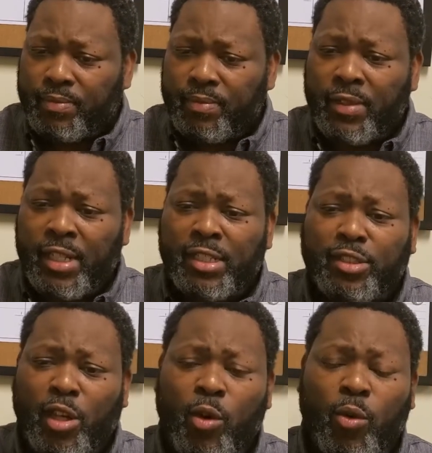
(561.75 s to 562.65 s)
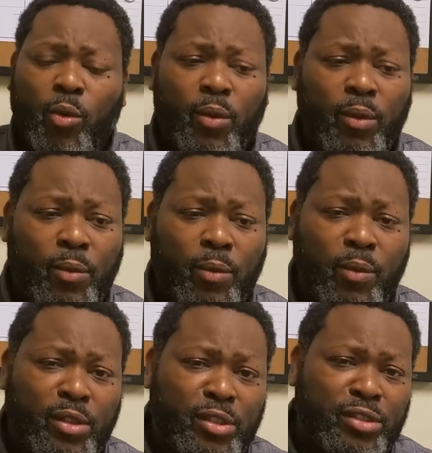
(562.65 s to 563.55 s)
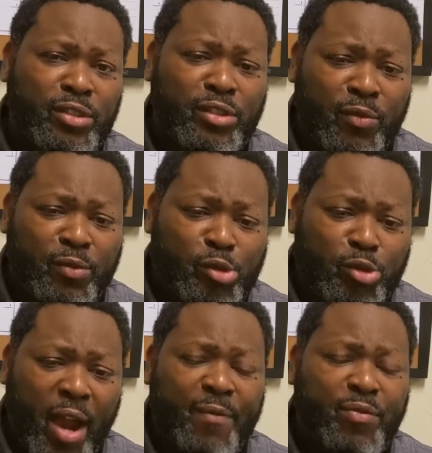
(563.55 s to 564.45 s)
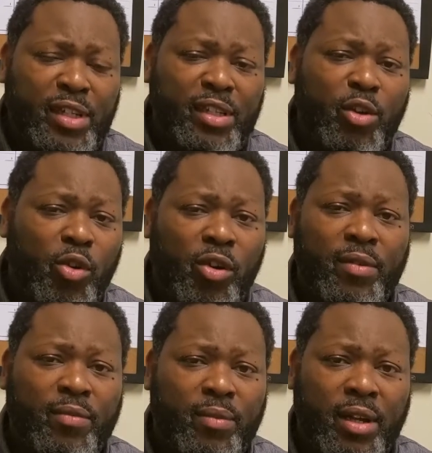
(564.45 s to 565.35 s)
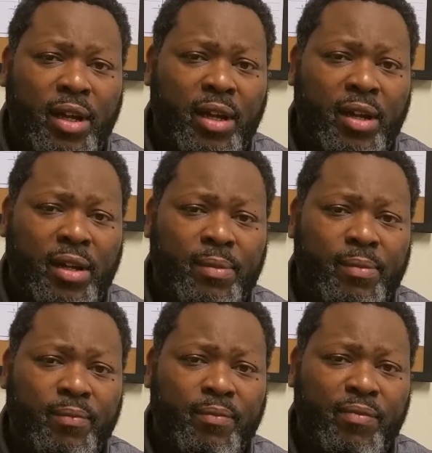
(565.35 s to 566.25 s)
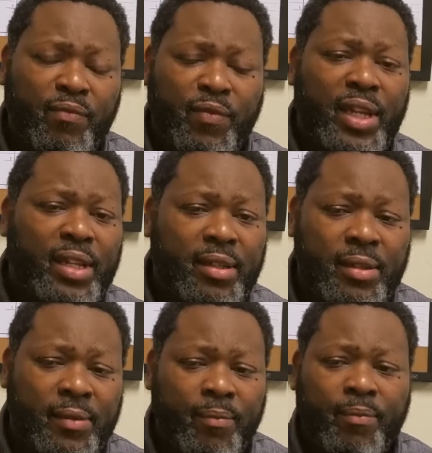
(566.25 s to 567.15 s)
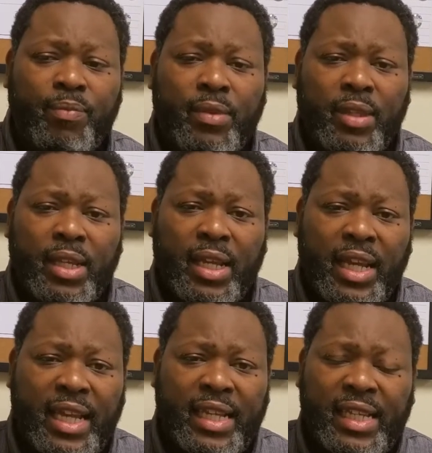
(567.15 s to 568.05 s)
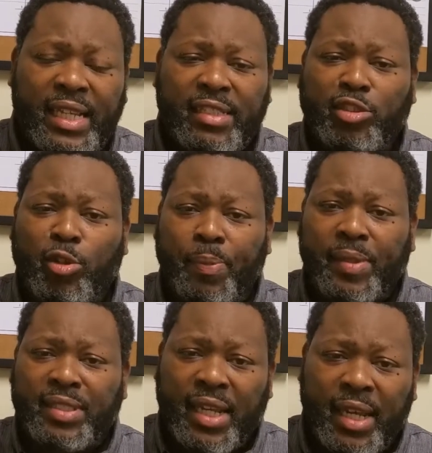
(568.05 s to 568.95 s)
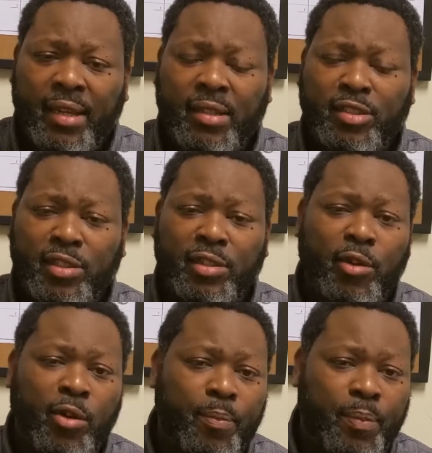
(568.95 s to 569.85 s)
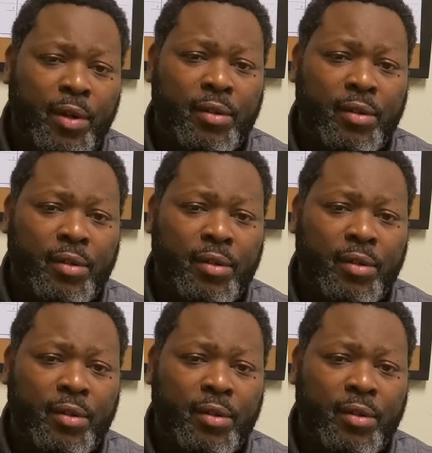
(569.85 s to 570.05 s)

So, drafting your villain, it needs to pertain to your book.